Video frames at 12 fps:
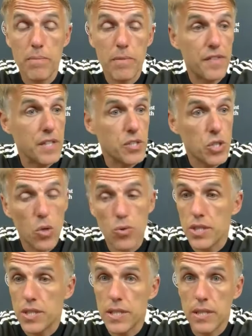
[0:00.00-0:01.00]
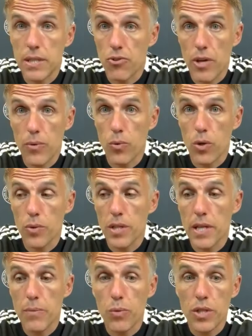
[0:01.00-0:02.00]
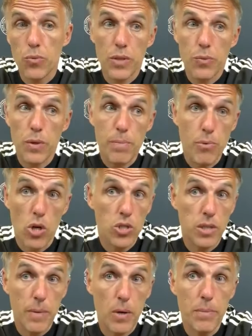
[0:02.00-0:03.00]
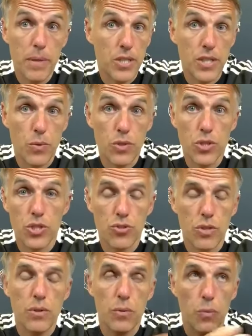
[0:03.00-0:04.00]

The fitness coaches did great work with him. We brought him on because he wanted to.